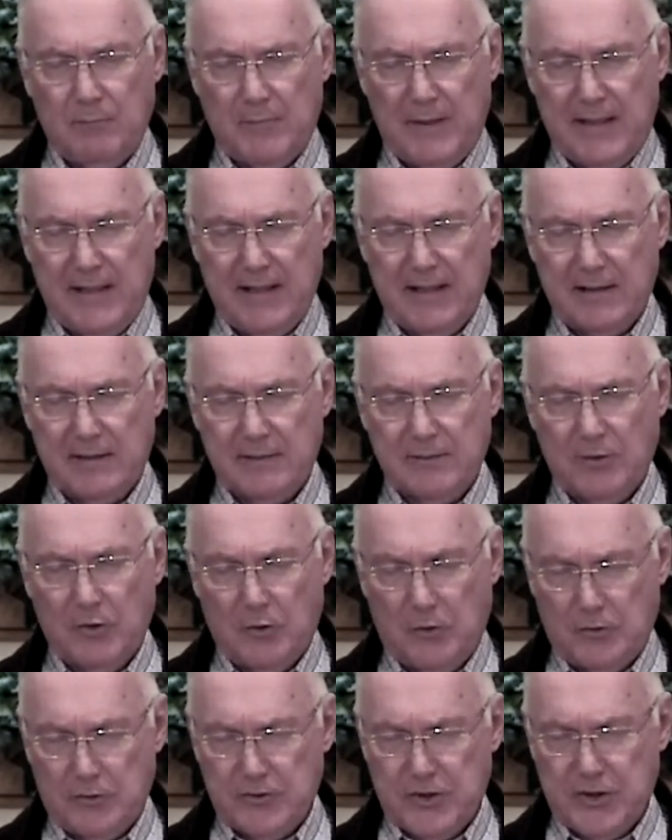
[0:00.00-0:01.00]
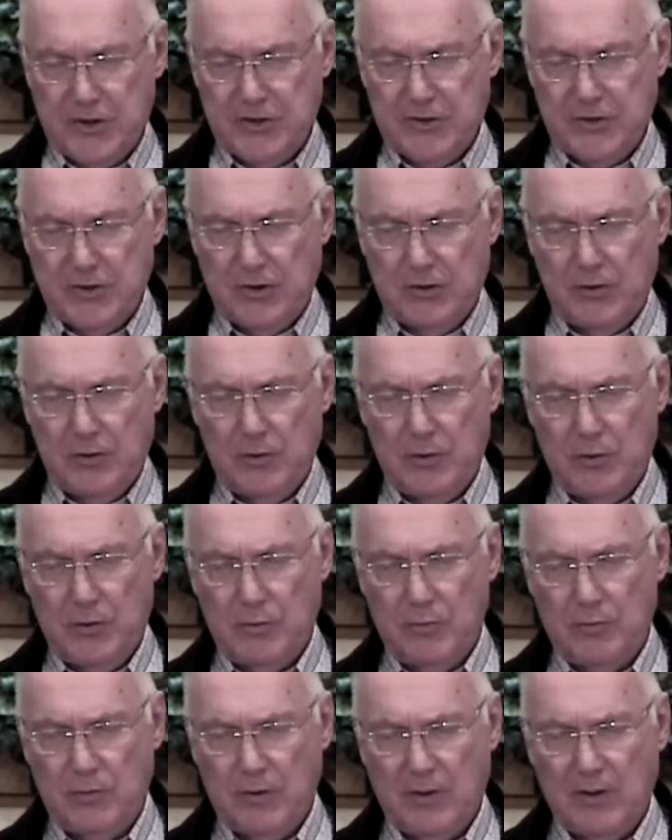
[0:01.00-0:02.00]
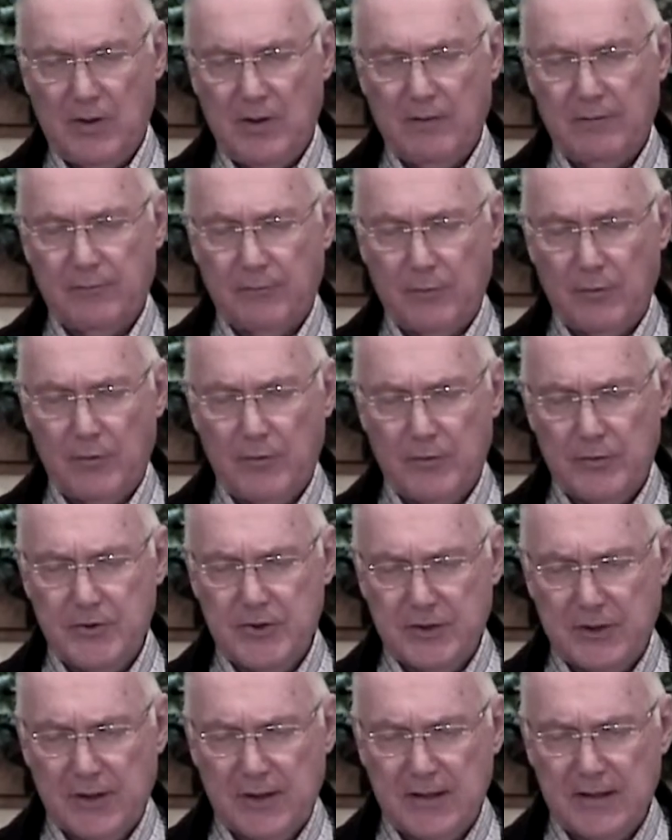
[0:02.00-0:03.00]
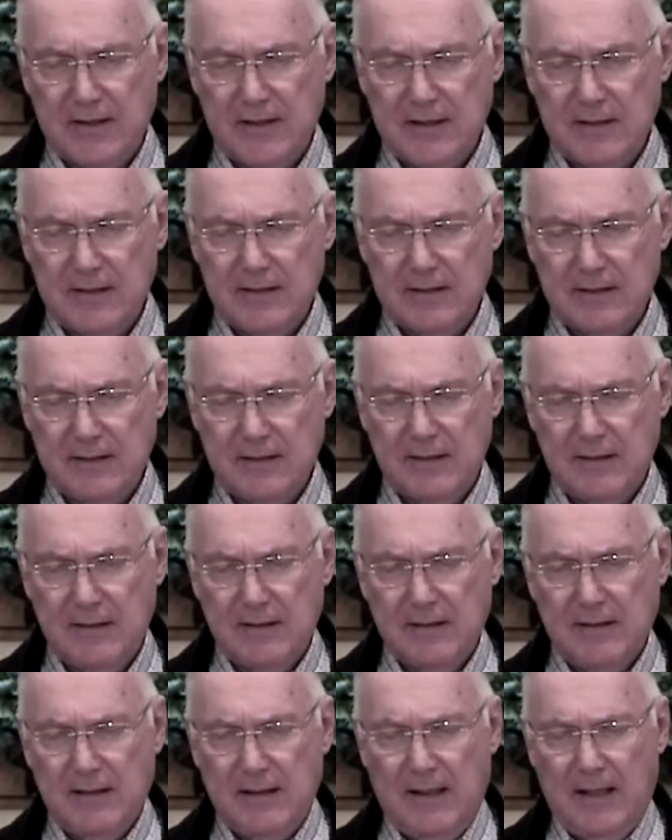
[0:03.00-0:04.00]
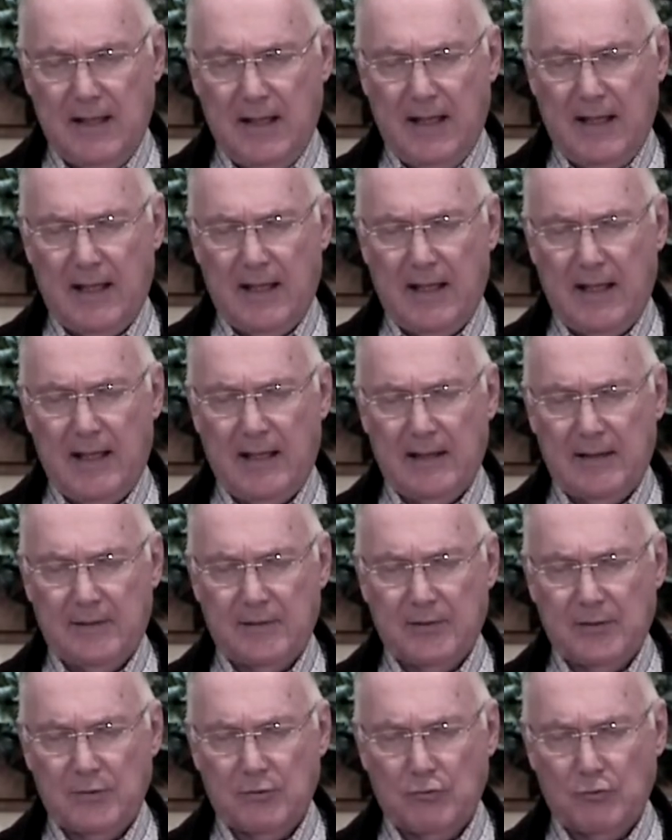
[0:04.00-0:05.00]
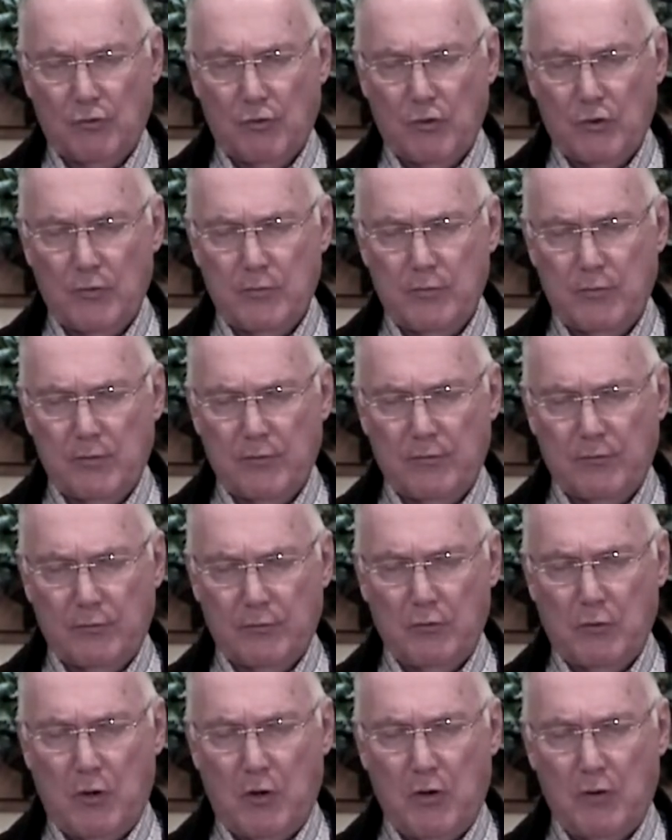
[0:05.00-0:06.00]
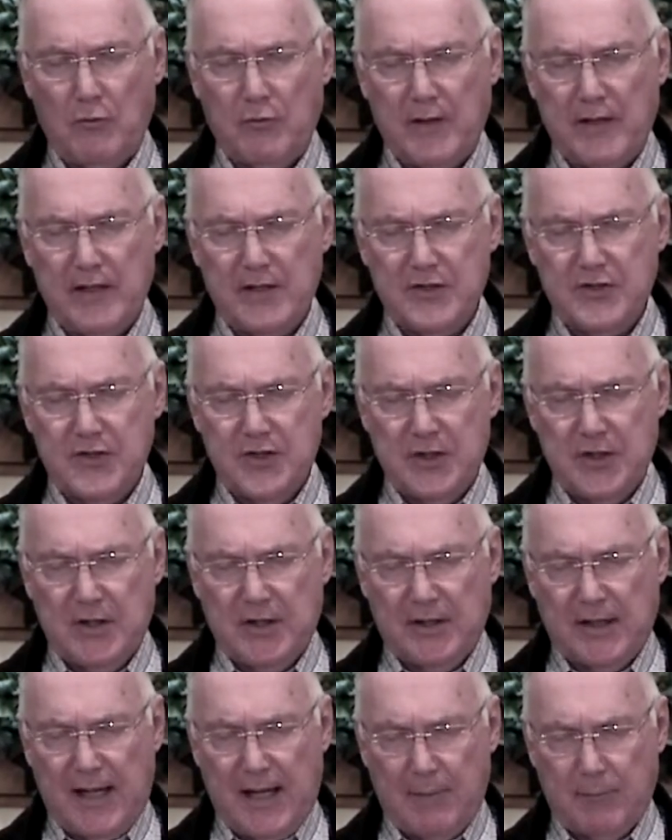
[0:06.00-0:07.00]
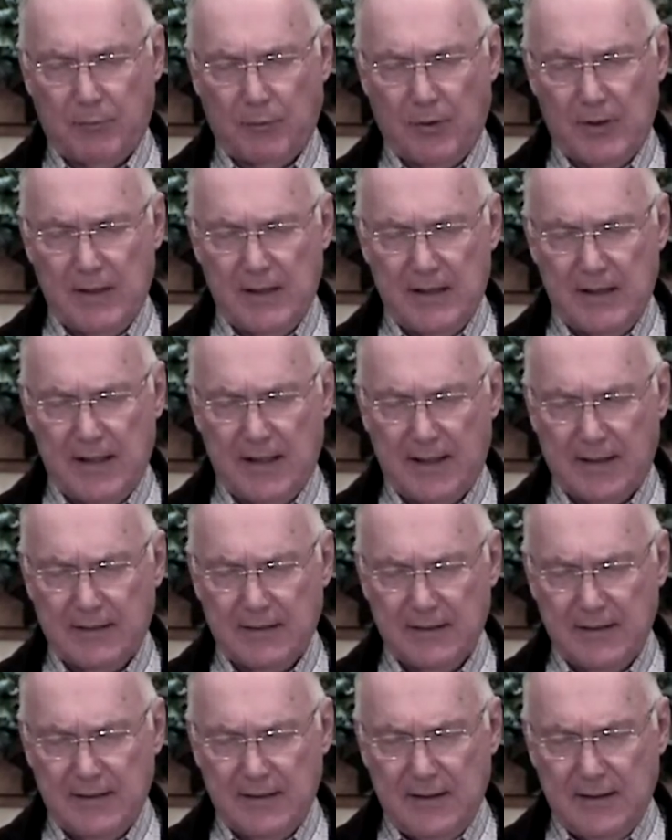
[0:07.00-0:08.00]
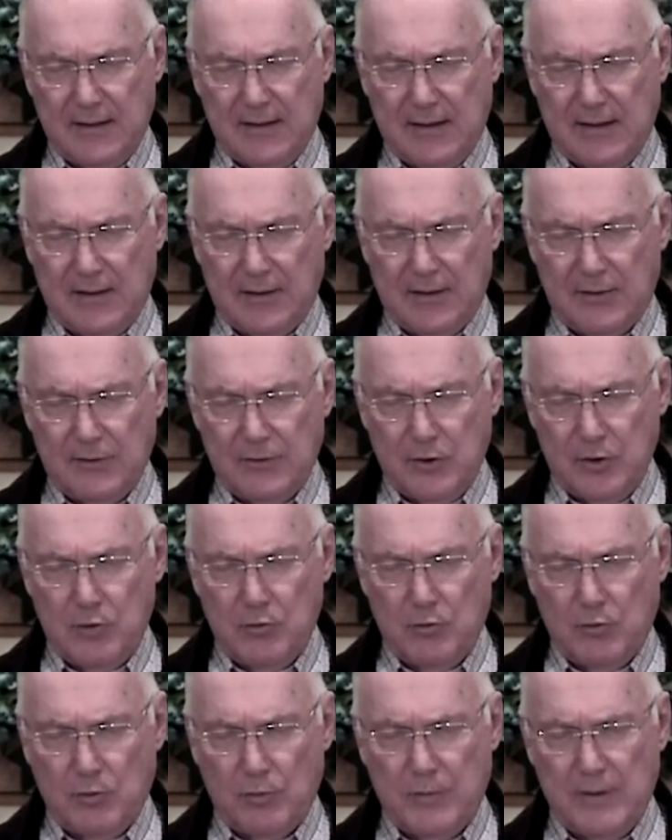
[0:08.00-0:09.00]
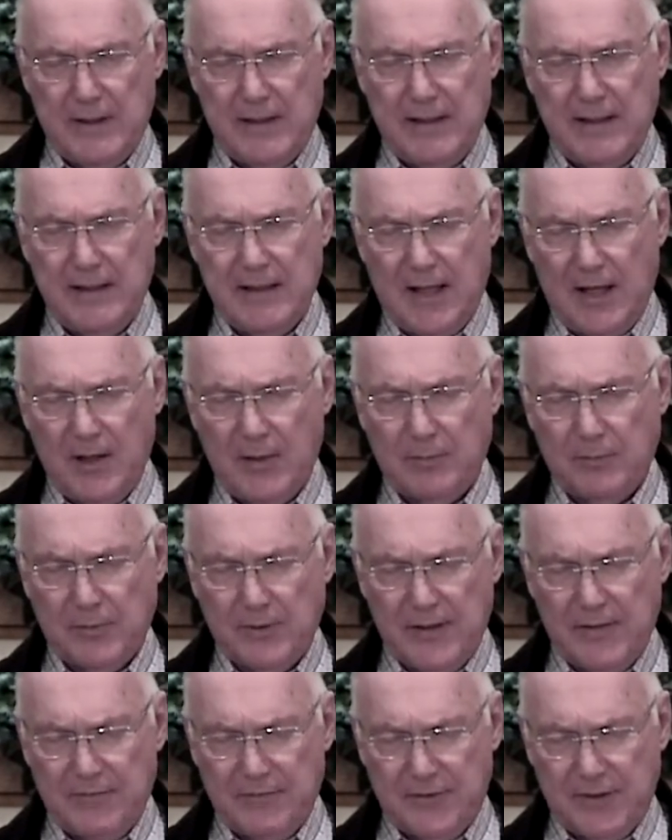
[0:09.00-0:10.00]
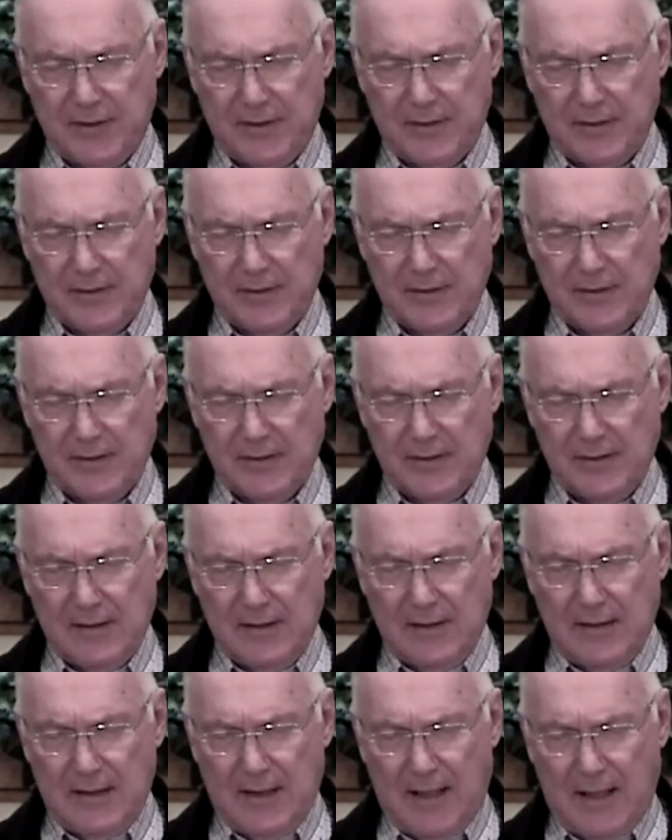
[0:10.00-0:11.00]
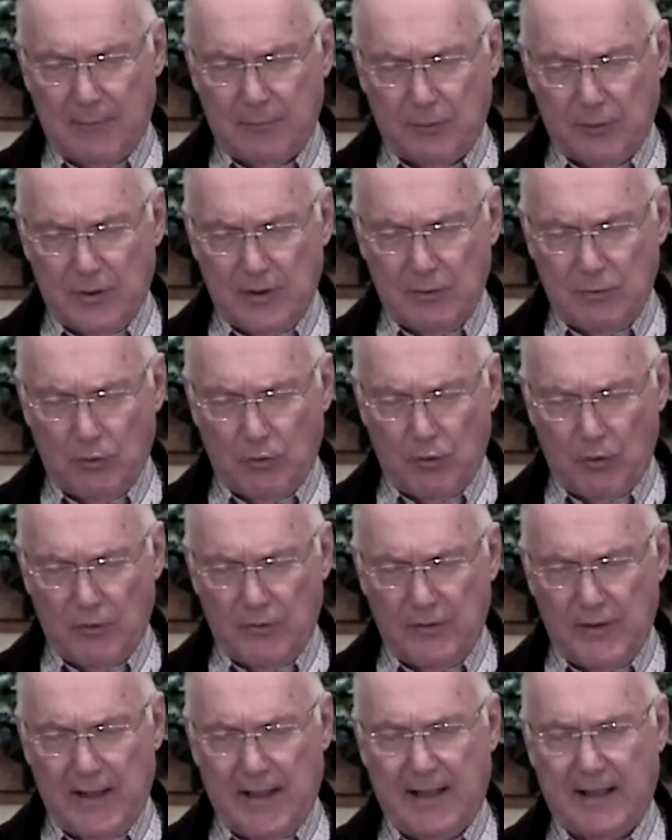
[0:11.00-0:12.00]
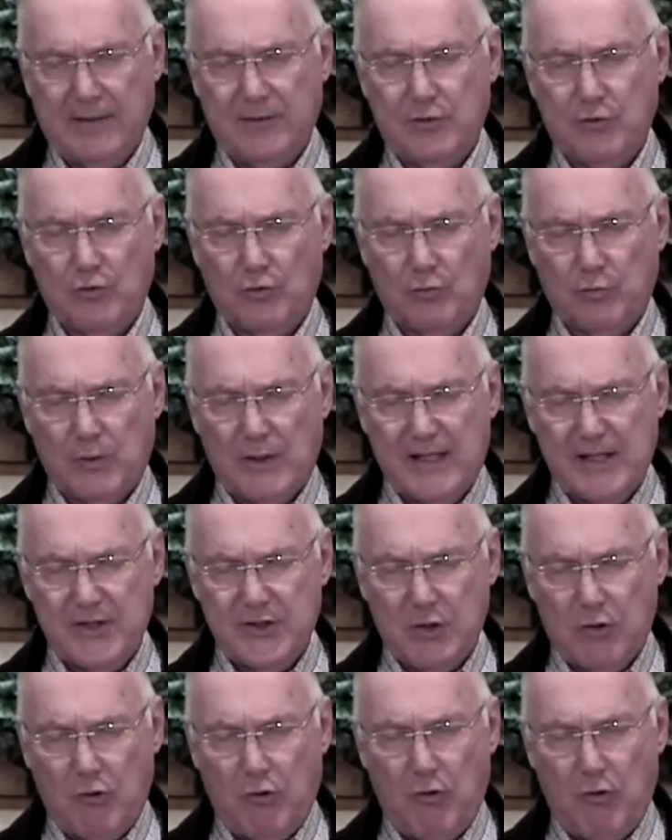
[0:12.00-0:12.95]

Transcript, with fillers: may it cause us to do further studying. And Lord, through all that is done, I pray that uh, you will be uplifted. I pray, Lord, that you will bless